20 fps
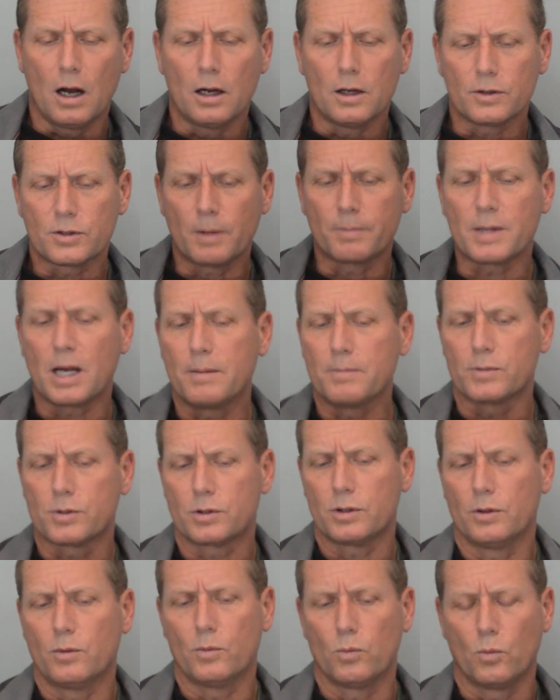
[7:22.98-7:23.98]

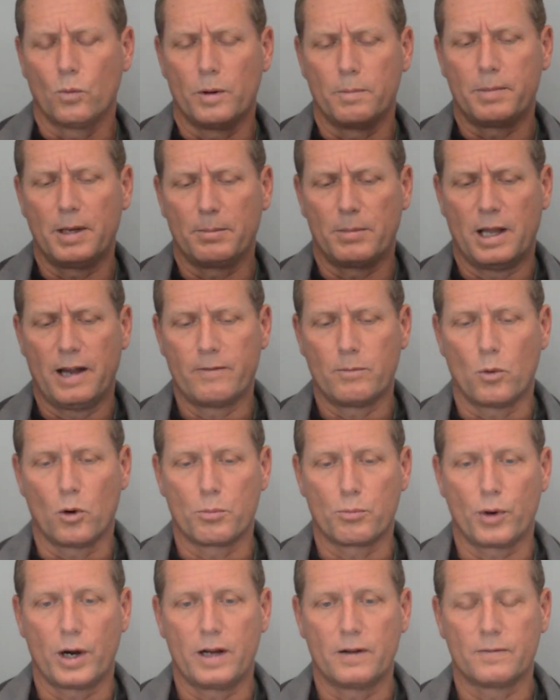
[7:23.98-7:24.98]
Sometimes when people have more
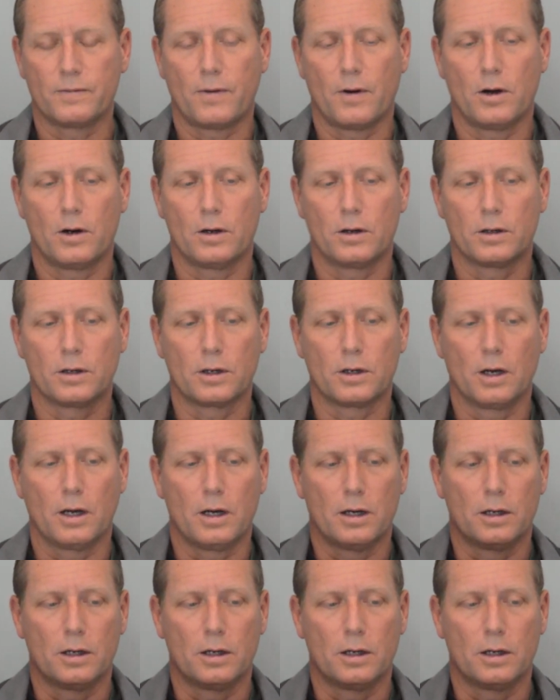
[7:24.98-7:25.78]
brain fog,